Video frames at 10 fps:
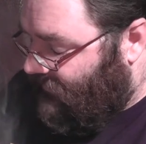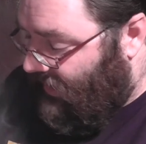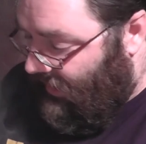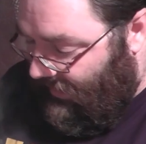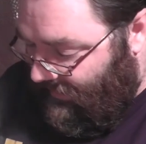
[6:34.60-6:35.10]

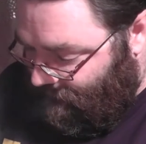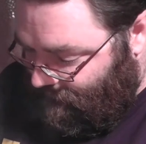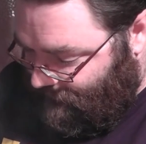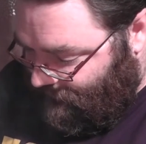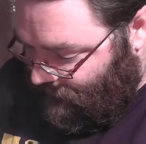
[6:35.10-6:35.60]
I'm
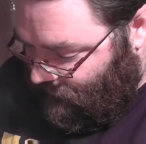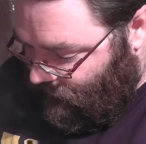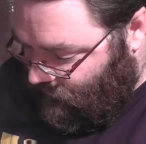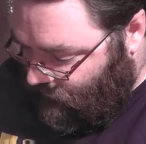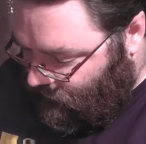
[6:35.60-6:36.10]

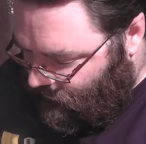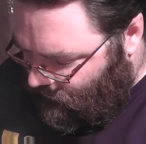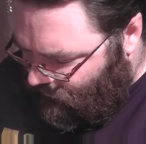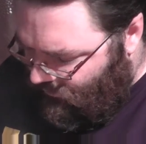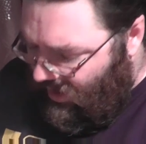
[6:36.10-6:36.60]

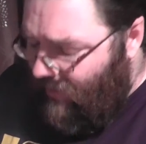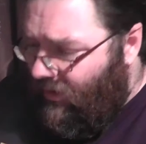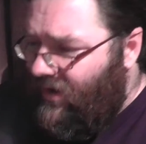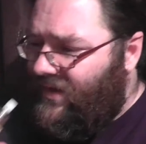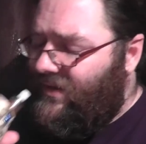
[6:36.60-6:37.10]

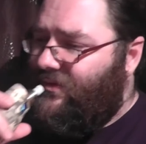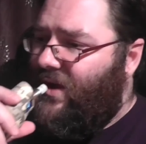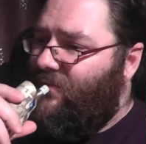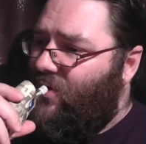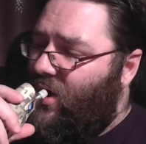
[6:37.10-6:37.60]
liking the
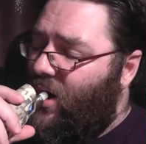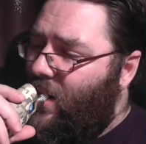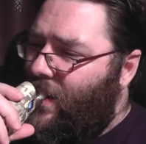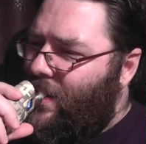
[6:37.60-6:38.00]
flavour a lot.